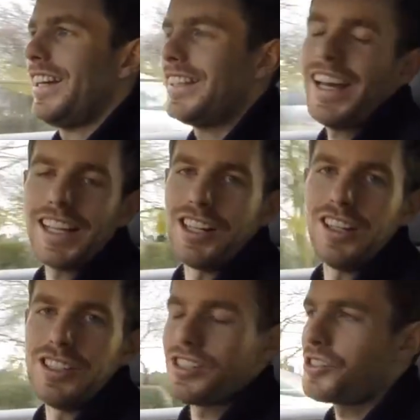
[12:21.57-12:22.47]
That
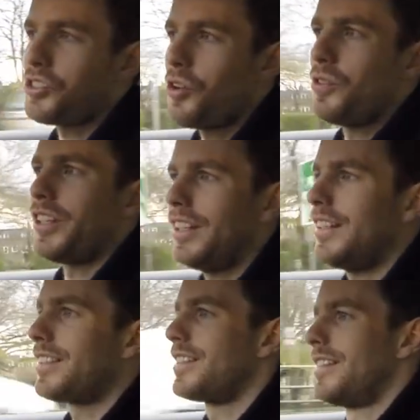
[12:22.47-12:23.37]
car looks so
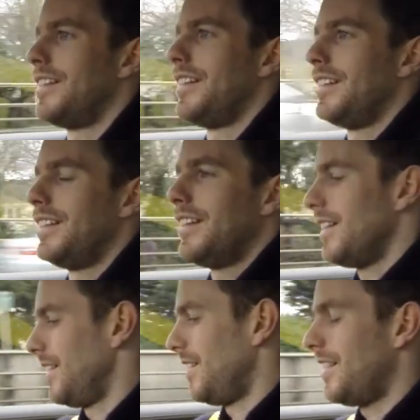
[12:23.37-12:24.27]
good.
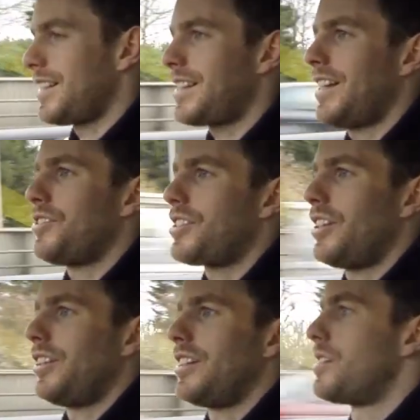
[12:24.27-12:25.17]
Oh, it sounds
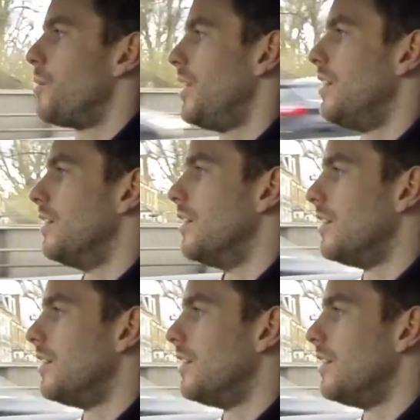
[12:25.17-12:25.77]
so good as well.